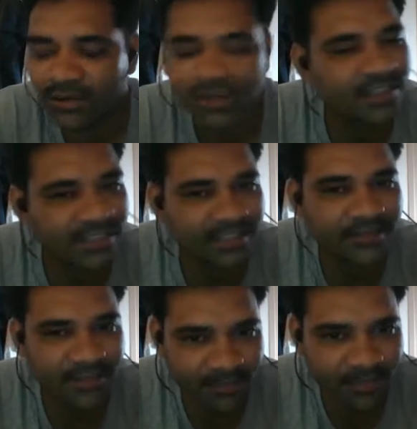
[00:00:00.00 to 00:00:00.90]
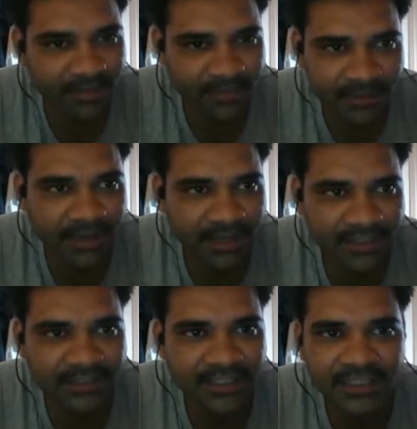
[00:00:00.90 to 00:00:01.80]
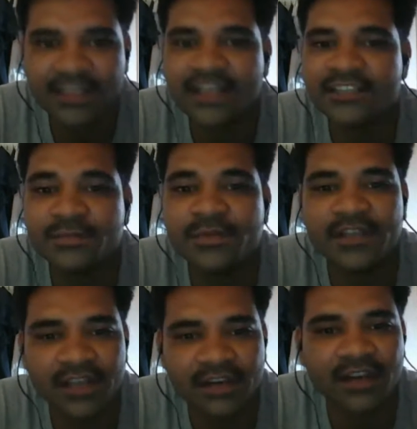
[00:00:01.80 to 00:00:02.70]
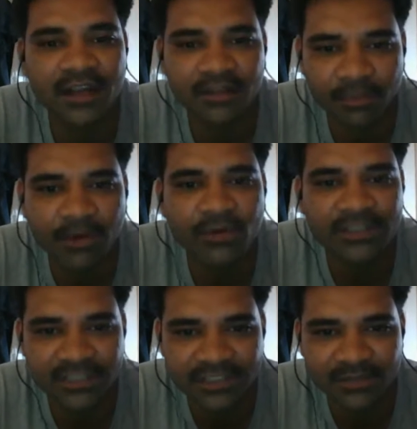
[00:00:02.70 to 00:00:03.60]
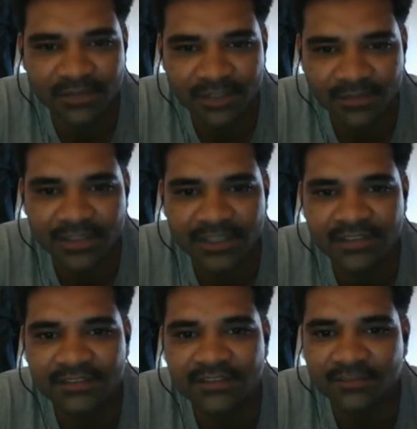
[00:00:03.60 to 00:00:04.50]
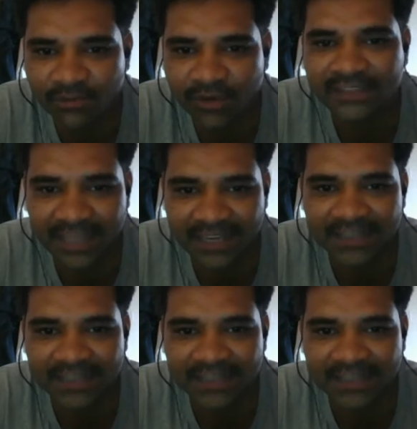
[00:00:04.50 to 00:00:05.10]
quality department manager in HBL Power Systems Limited, Vizag.